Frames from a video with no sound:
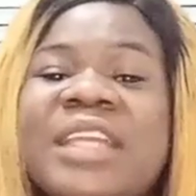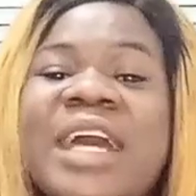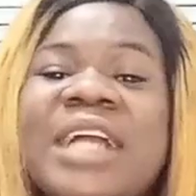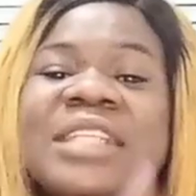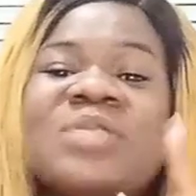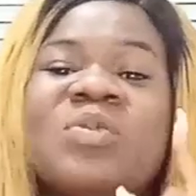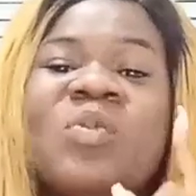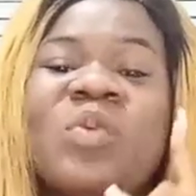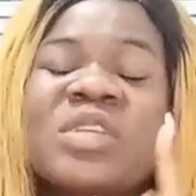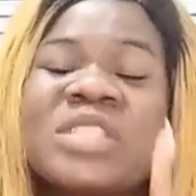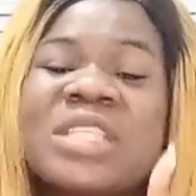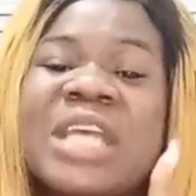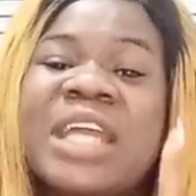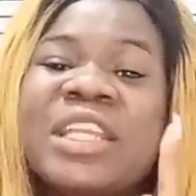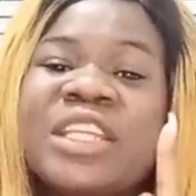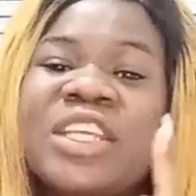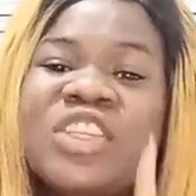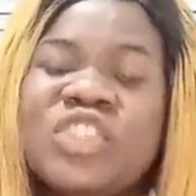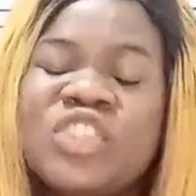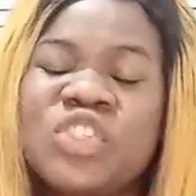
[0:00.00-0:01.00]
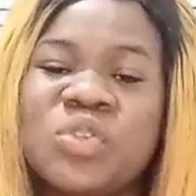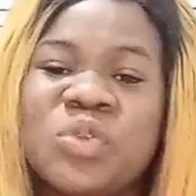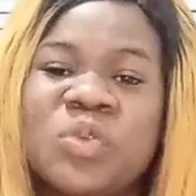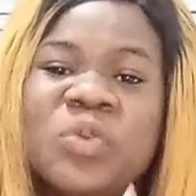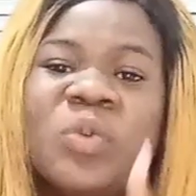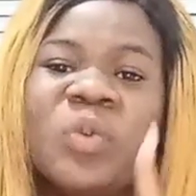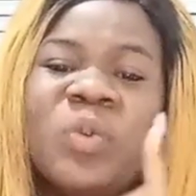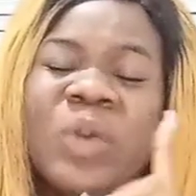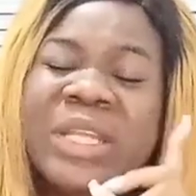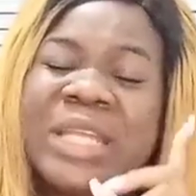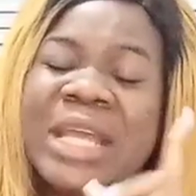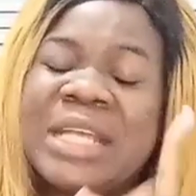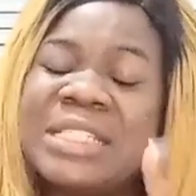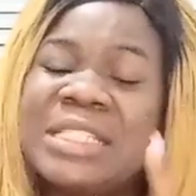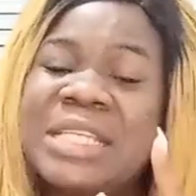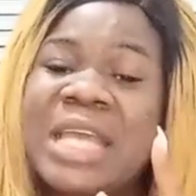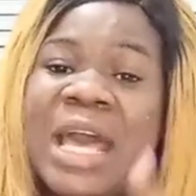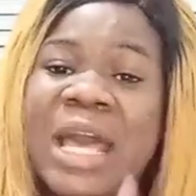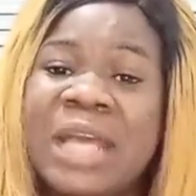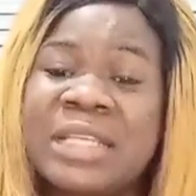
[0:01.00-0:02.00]
that was an issue when
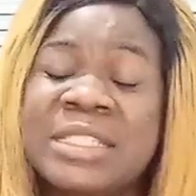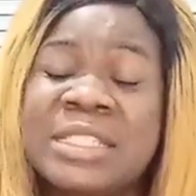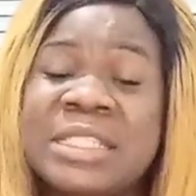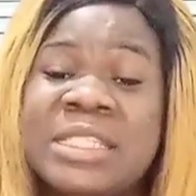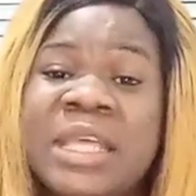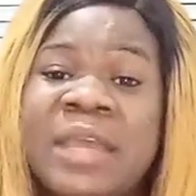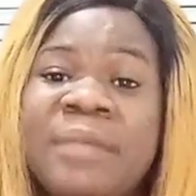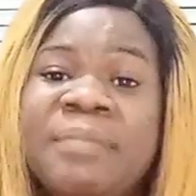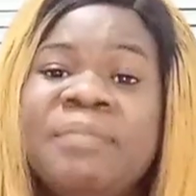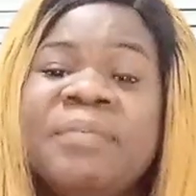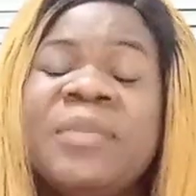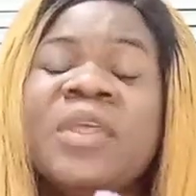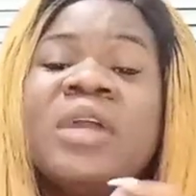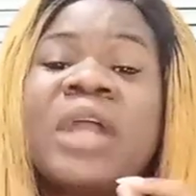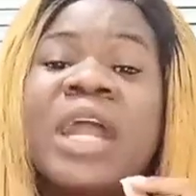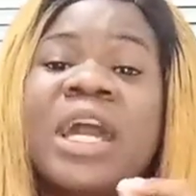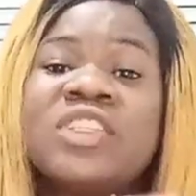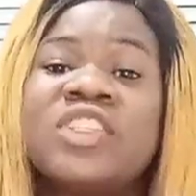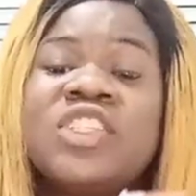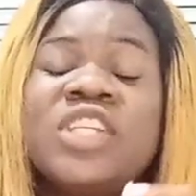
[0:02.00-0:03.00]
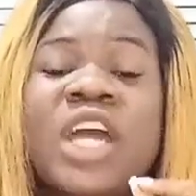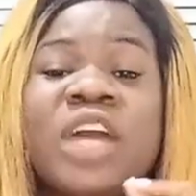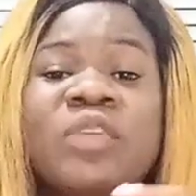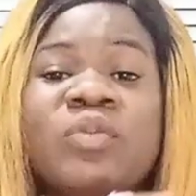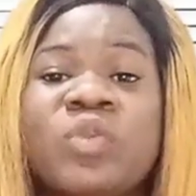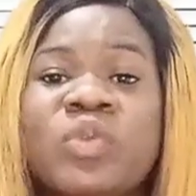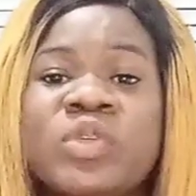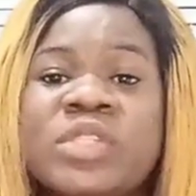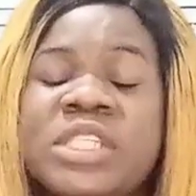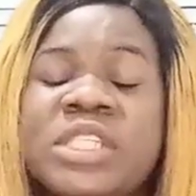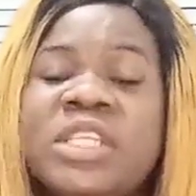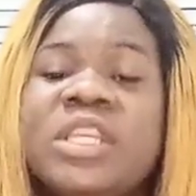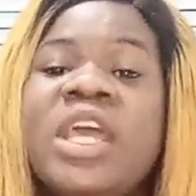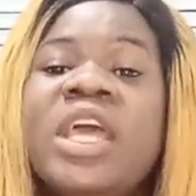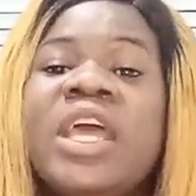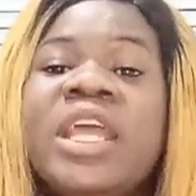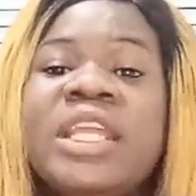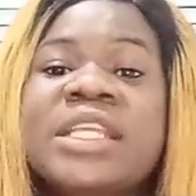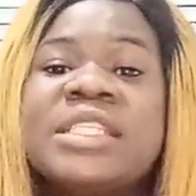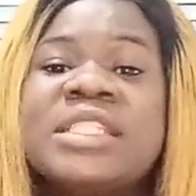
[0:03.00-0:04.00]
Auntie asked them, Kachi and Rosie,
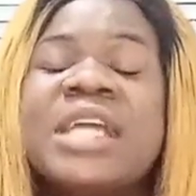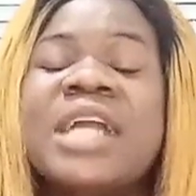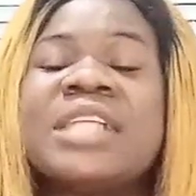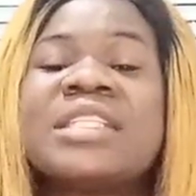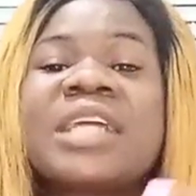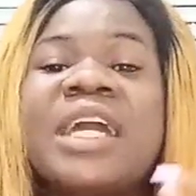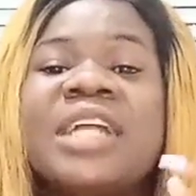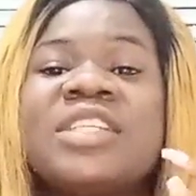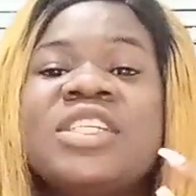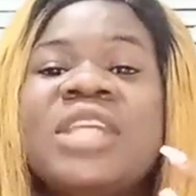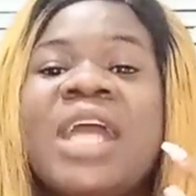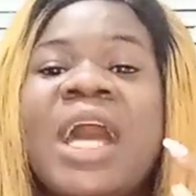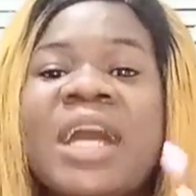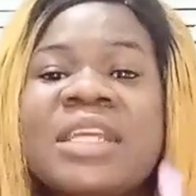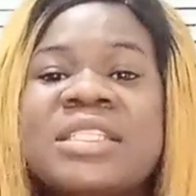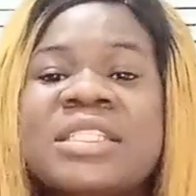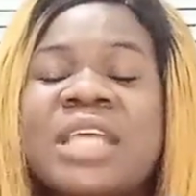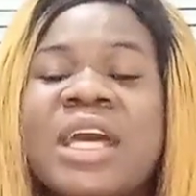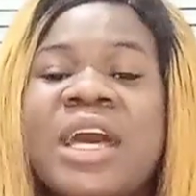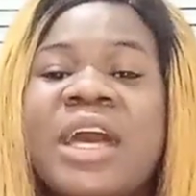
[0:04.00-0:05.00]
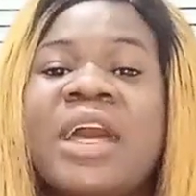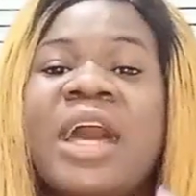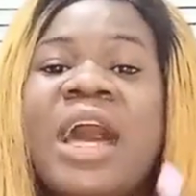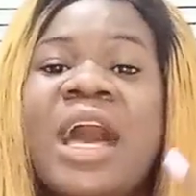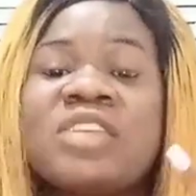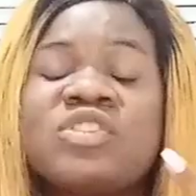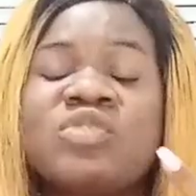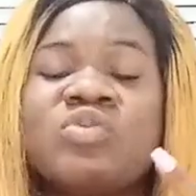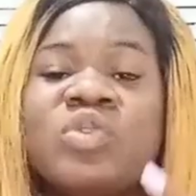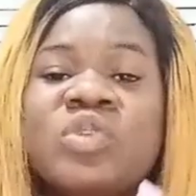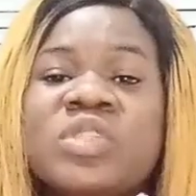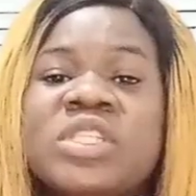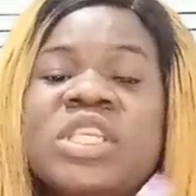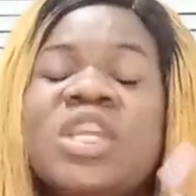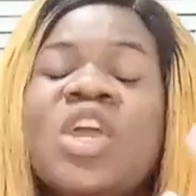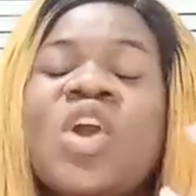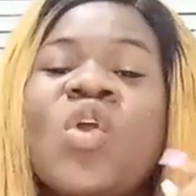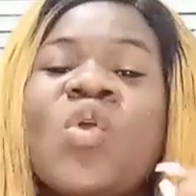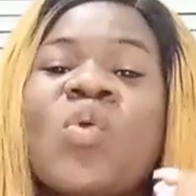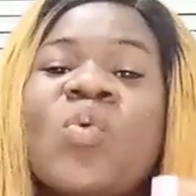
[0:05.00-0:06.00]
is that Kachi asked
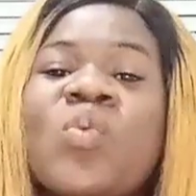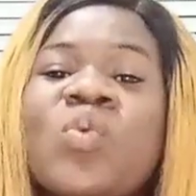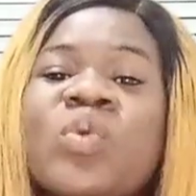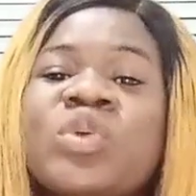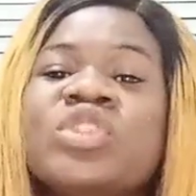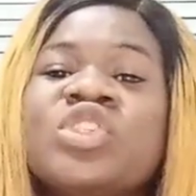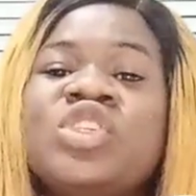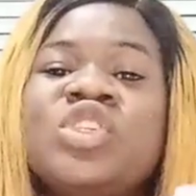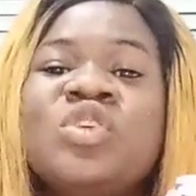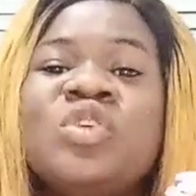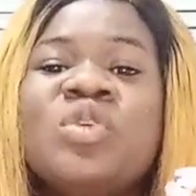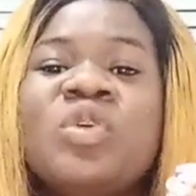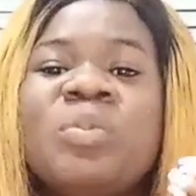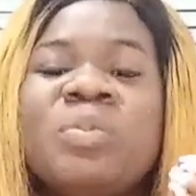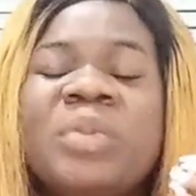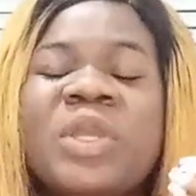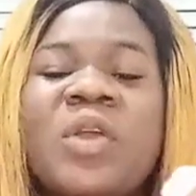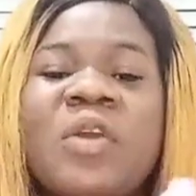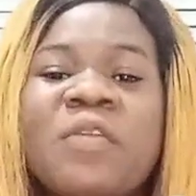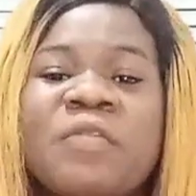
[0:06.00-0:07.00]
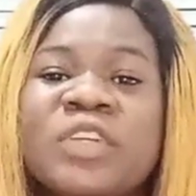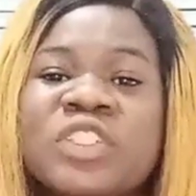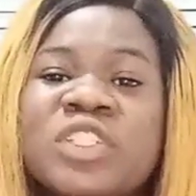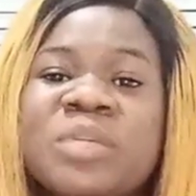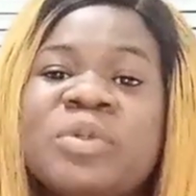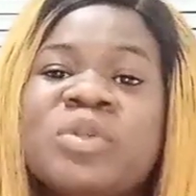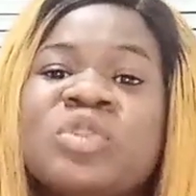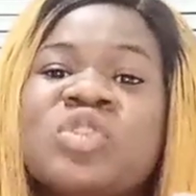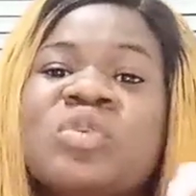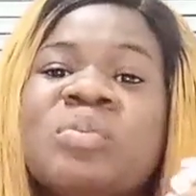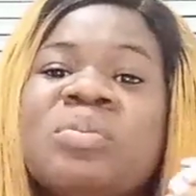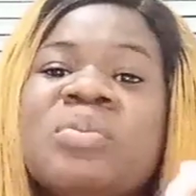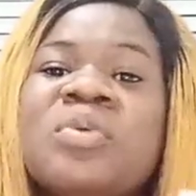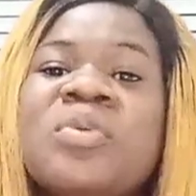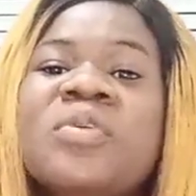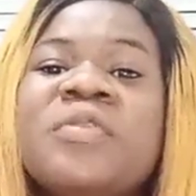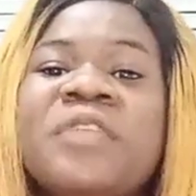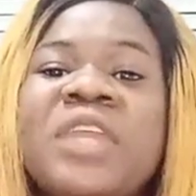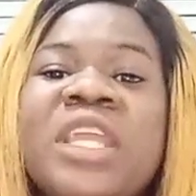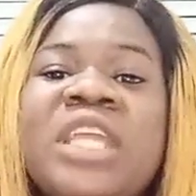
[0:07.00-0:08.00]
Rosie, would you be comfortable to
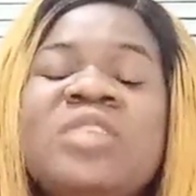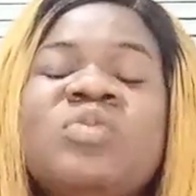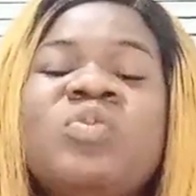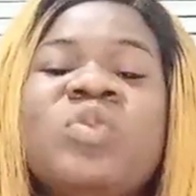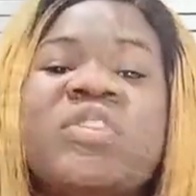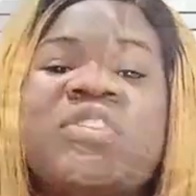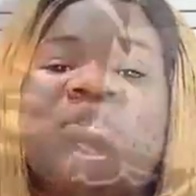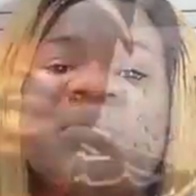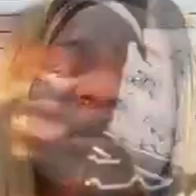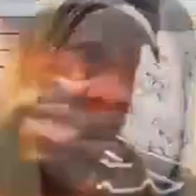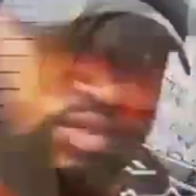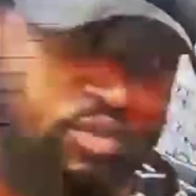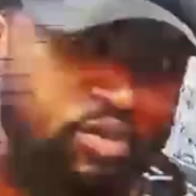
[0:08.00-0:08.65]
move in with me